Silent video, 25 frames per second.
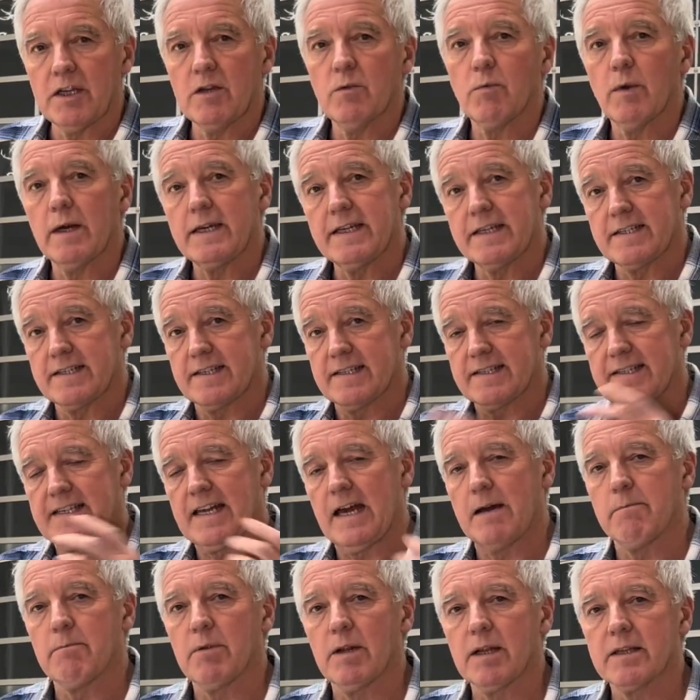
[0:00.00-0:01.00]
when it's
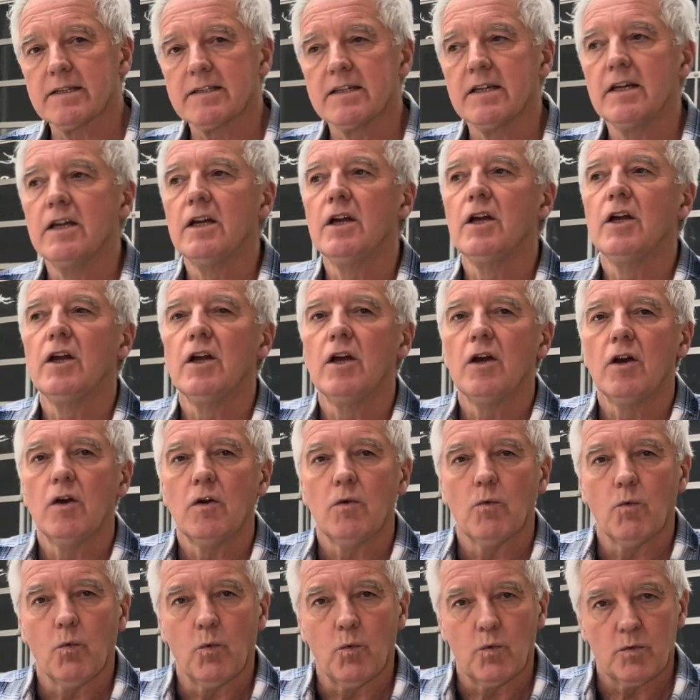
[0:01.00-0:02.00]
assembled
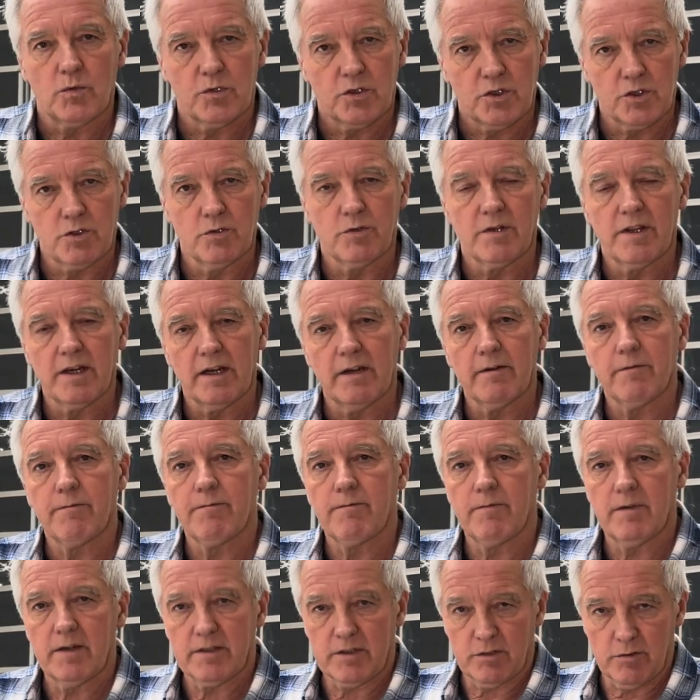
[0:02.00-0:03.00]
to the
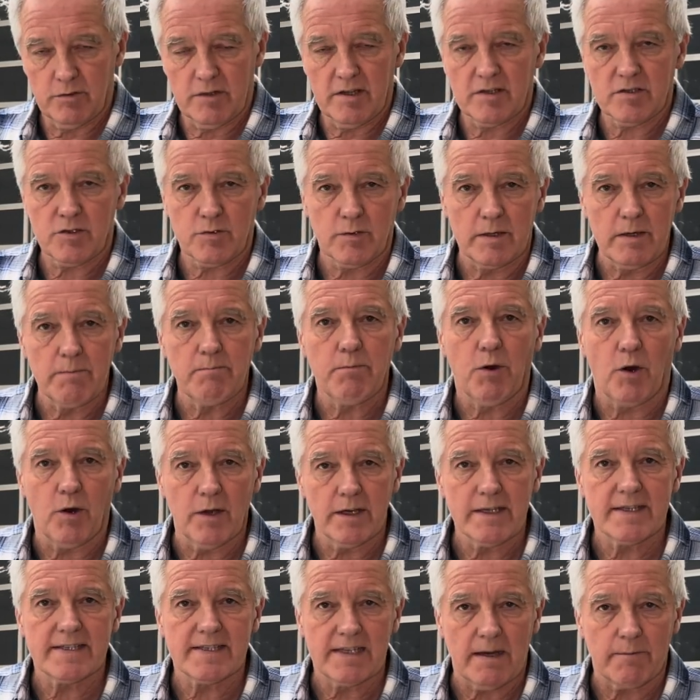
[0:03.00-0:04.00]

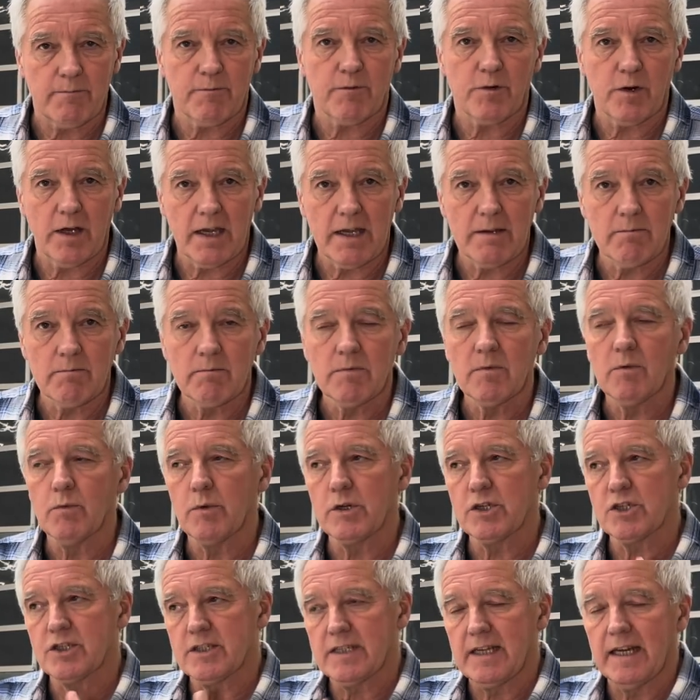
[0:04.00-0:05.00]
3-point subframe,
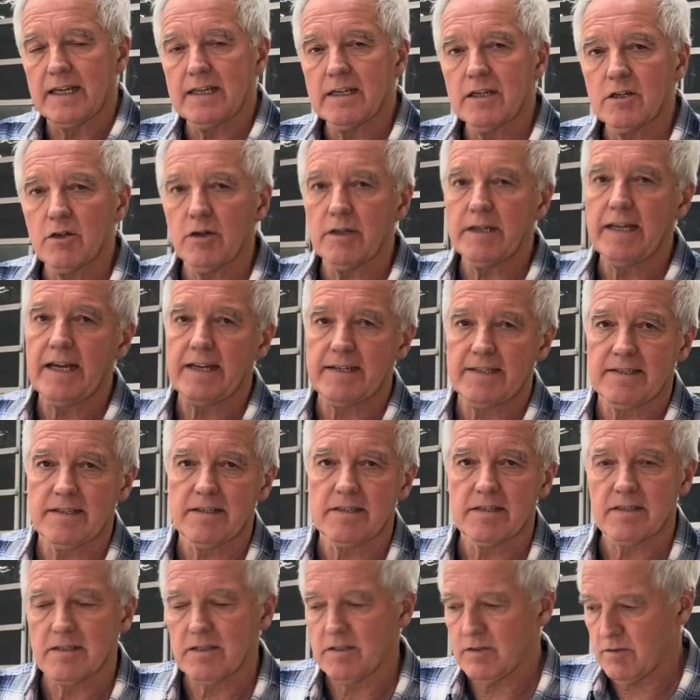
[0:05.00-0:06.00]
which then connects
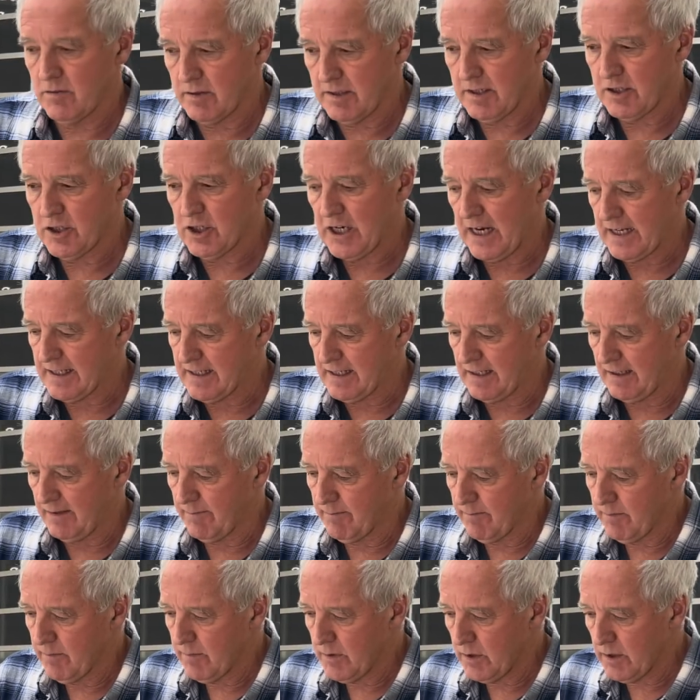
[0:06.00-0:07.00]
it to the chassis.
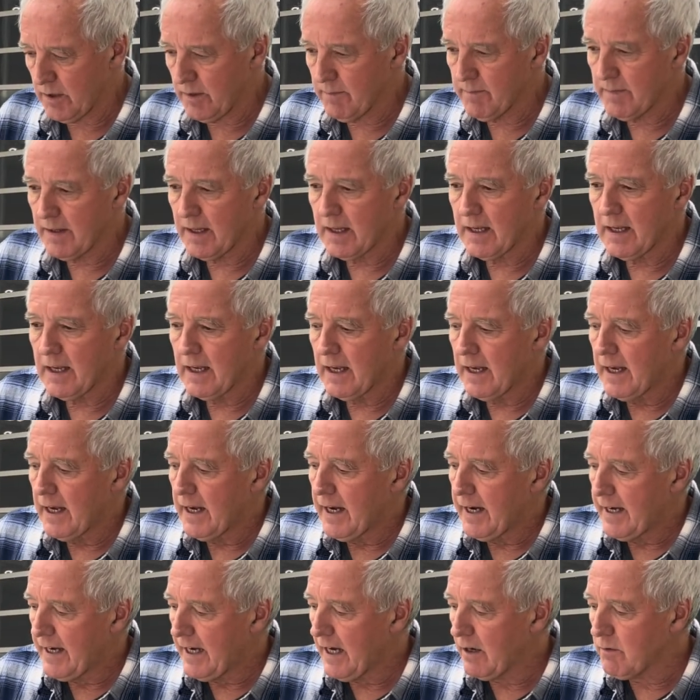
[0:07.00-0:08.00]

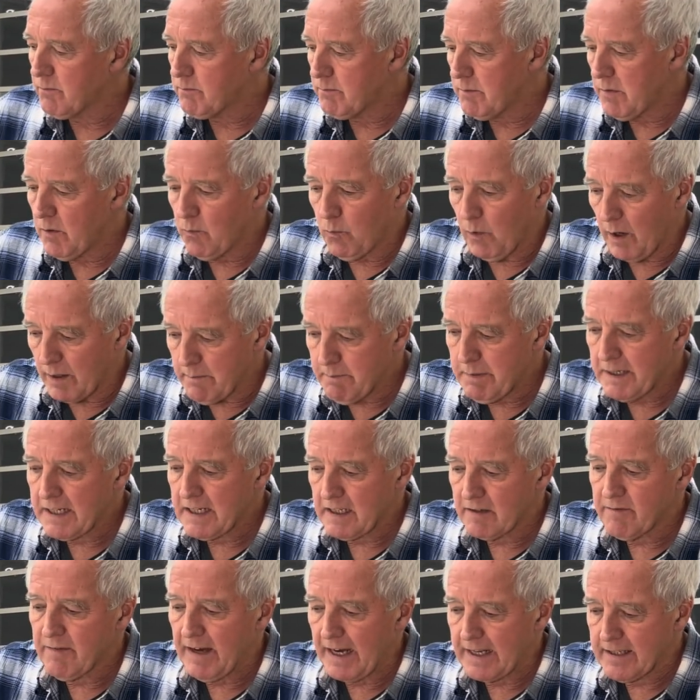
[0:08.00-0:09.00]
Now, one big
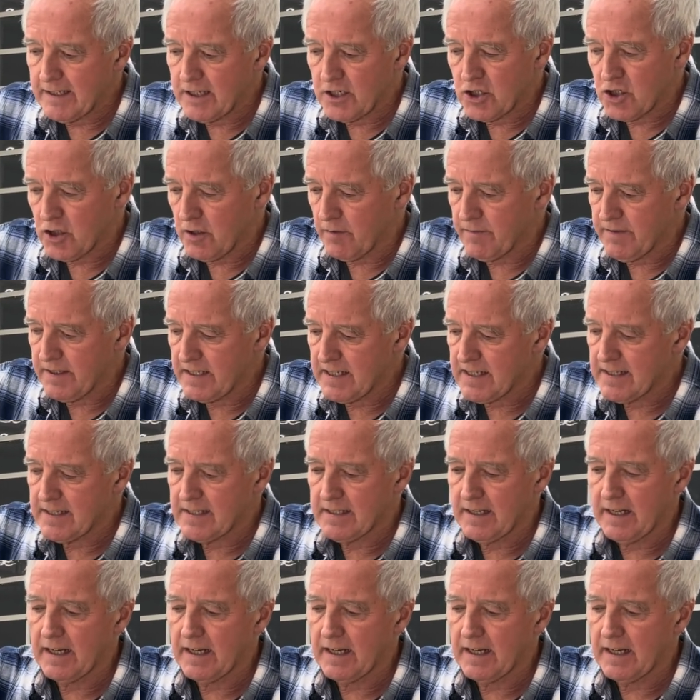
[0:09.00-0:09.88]
advantage of this